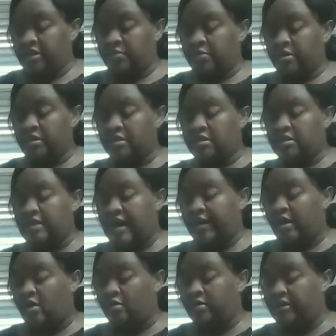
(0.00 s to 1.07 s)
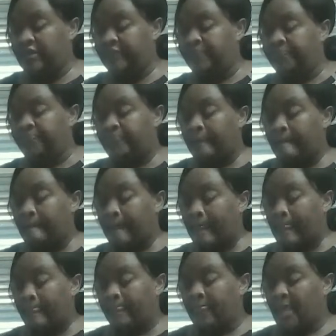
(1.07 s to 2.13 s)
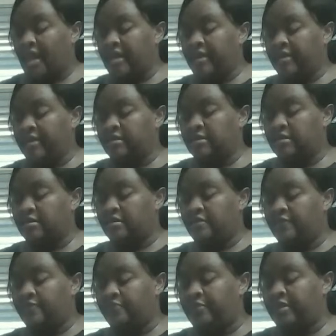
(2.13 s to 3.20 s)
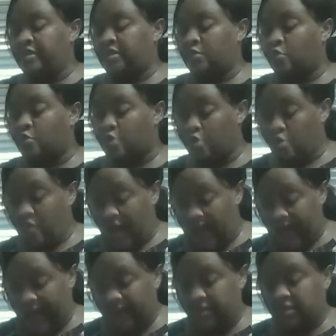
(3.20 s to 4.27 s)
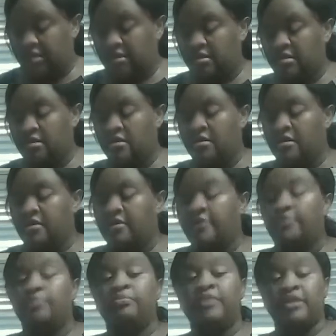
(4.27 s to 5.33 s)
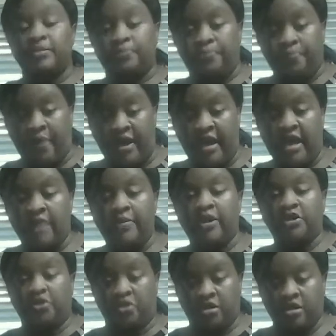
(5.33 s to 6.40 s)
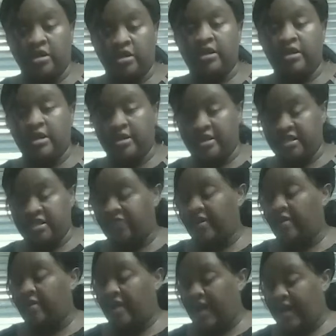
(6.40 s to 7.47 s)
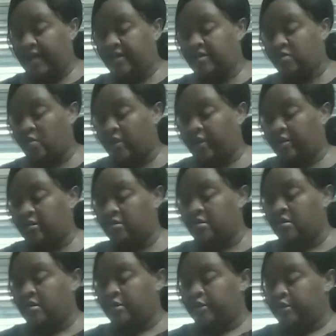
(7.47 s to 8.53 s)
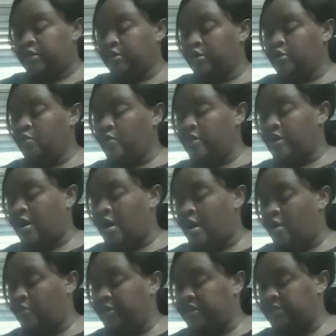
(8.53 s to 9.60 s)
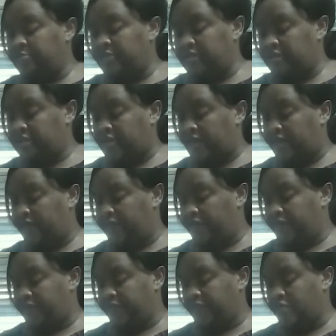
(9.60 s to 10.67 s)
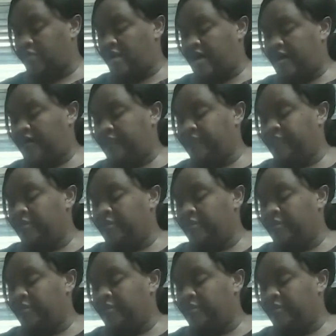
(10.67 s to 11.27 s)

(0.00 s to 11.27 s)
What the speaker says: Because not only is this roux hot, the pan that you're cooking in is very hot as well. So you want to always be safe, okay?